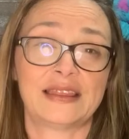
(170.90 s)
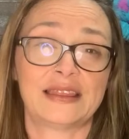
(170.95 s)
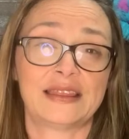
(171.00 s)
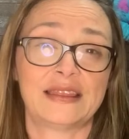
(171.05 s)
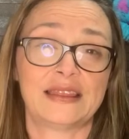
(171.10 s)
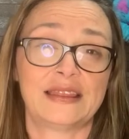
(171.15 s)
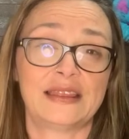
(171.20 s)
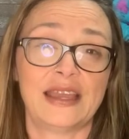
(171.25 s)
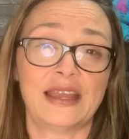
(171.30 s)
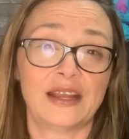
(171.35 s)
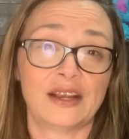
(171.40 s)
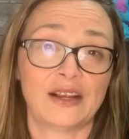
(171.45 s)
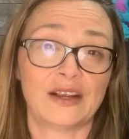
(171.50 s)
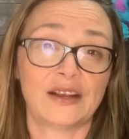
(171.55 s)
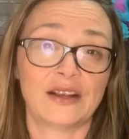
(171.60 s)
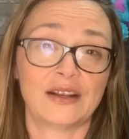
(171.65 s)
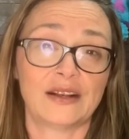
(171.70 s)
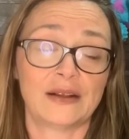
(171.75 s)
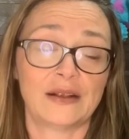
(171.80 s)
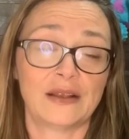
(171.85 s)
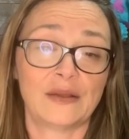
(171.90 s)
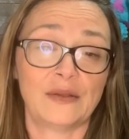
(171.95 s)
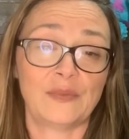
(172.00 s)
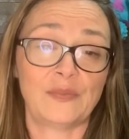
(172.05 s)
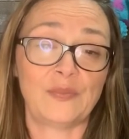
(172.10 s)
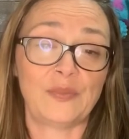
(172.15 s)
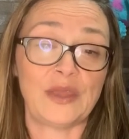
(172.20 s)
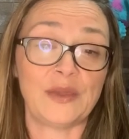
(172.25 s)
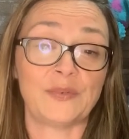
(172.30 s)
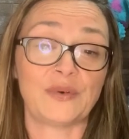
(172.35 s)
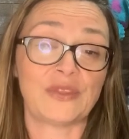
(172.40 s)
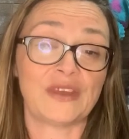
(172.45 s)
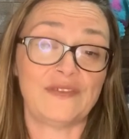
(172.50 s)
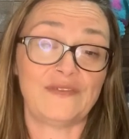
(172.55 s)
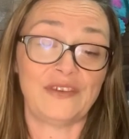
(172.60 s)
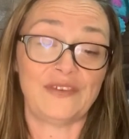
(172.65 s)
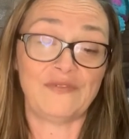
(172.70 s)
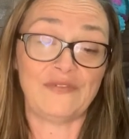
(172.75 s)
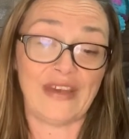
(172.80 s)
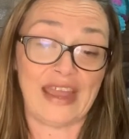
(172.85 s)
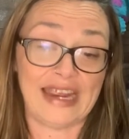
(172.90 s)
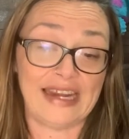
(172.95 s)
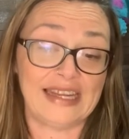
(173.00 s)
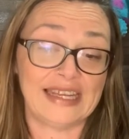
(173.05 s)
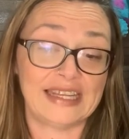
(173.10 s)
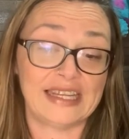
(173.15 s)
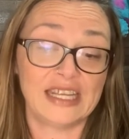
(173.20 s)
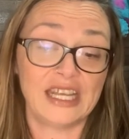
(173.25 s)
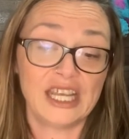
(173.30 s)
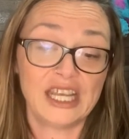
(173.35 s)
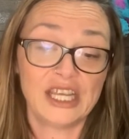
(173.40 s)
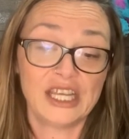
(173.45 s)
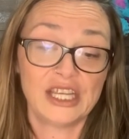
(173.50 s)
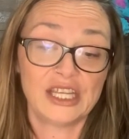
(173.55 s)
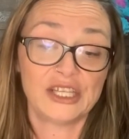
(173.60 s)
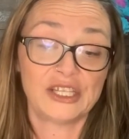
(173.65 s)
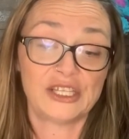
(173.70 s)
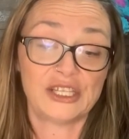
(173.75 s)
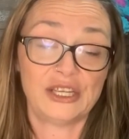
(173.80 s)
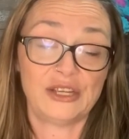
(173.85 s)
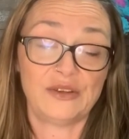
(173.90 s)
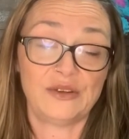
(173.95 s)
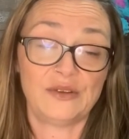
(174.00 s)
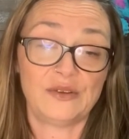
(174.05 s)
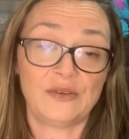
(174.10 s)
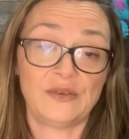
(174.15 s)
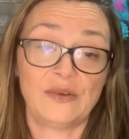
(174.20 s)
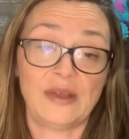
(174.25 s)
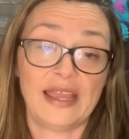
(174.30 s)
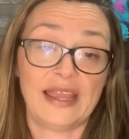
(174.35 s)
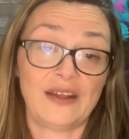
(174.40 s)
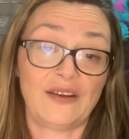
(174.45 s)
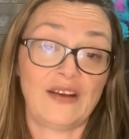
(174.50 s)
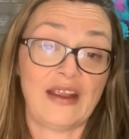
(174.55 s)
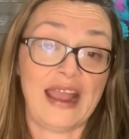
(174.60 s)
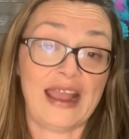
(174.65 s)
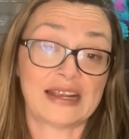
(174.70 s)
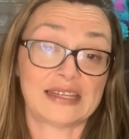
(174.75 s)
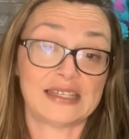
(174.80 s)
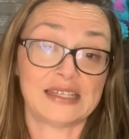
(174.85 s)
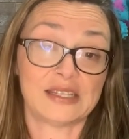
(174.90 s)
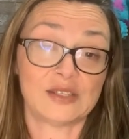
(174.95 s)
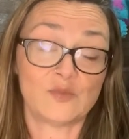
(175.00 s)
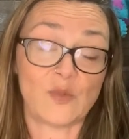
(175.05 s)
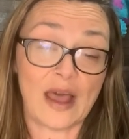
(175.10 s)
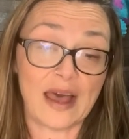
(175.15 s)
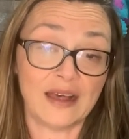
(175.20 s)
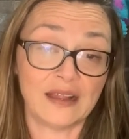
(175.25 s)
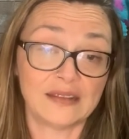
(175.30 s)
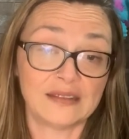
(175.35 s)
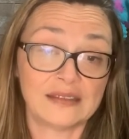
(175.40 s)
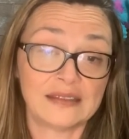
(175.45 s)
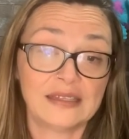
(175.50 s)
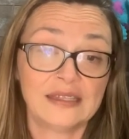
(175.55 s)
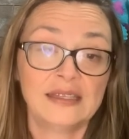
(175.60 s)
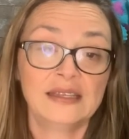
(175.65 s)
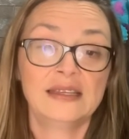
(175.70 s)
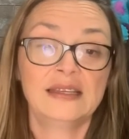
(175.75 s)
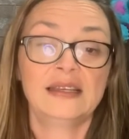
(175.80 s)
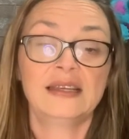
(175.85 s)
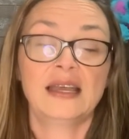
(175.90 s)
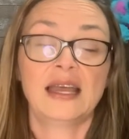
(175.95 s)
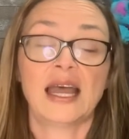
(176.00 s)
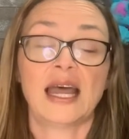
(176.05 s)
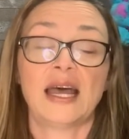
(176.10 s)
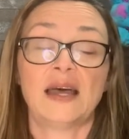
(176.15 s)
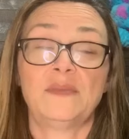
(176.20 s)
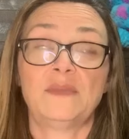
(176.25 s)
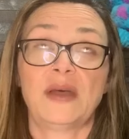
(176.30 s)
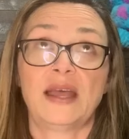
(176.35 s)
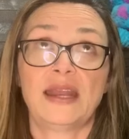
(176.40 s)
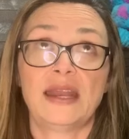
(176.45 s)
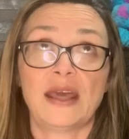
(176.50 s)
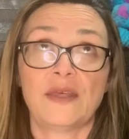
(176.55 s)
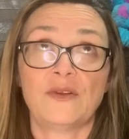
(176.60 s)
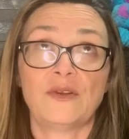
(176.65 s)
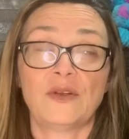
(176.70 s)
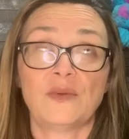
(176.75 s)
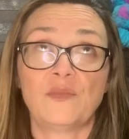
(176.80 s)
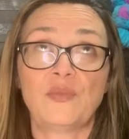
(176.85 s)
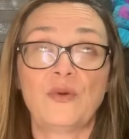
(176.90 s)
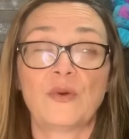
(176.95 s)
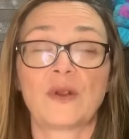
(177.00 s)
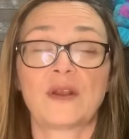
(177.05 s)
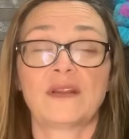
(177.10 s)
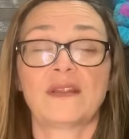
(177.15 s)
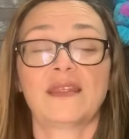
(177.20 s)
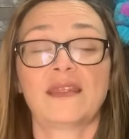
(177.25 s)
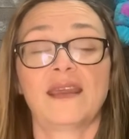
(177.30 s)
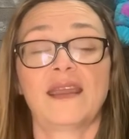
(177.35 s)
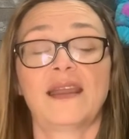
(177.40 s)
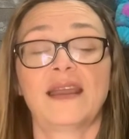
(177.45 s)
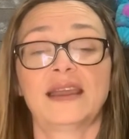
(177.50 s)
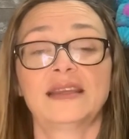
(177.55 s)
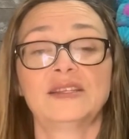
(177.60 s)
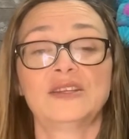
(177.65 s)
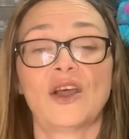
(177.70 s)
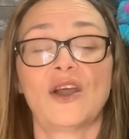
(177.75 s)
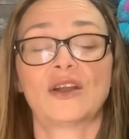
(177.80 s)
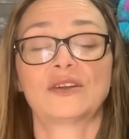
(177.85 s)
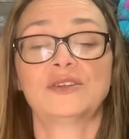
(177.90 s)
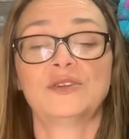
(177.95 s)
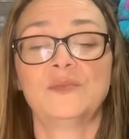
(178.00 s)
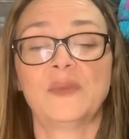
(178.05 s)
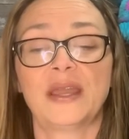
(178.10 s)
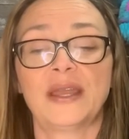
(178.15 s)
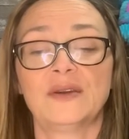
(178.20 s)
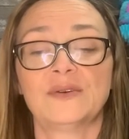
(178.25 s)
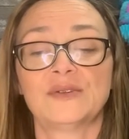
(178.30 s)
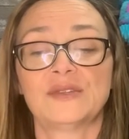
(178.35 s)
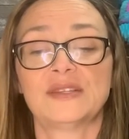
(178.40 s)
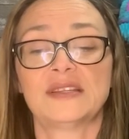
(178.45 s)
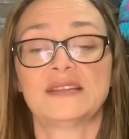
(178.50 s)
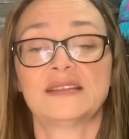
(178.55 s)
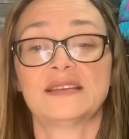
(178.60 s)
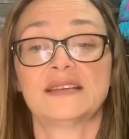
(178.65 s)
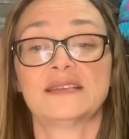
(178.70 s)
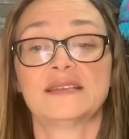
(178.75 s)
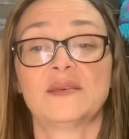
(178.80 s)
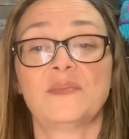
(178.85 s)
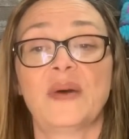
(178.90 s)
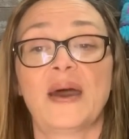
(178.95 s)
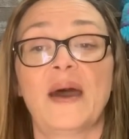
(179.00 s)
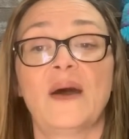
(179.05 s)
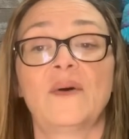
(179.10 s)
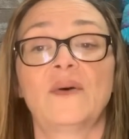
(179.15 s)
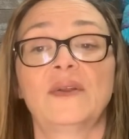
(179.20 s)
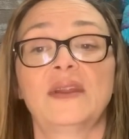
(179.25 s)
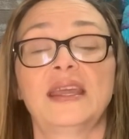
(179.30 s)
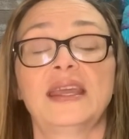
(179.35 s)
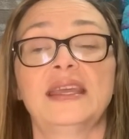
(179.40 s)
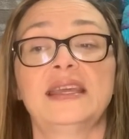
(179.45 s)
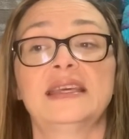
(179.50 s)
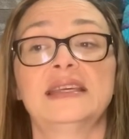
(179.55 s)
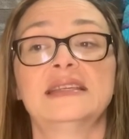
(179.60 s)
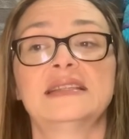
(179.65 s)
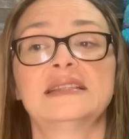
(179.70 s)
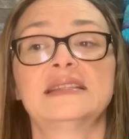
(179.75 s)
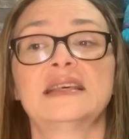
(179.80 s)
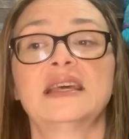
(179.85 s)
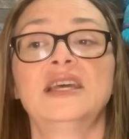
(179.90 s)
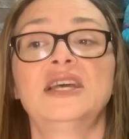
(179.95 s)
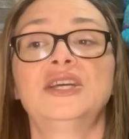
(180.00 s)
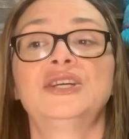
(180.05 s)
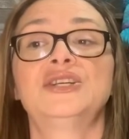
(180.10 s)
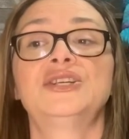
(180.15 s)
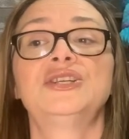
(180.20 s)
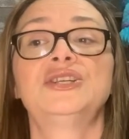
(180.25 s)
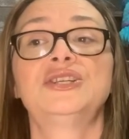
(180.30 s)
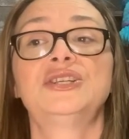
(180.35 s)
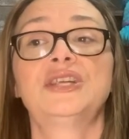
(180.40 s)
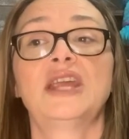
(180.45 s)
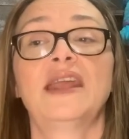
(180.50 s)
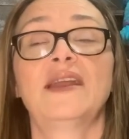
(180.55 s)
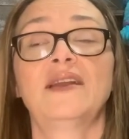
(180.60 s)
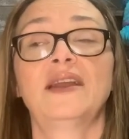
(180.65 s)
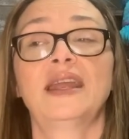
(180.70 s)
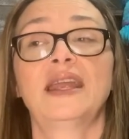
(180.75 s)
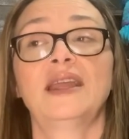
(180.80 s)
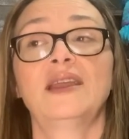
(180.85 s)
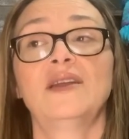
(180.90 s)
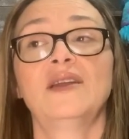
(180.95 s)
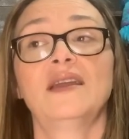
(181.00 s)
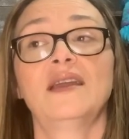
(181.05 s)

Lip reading: their people they've invited to interact as well. Another important thing I talk to my hostesses about is sharing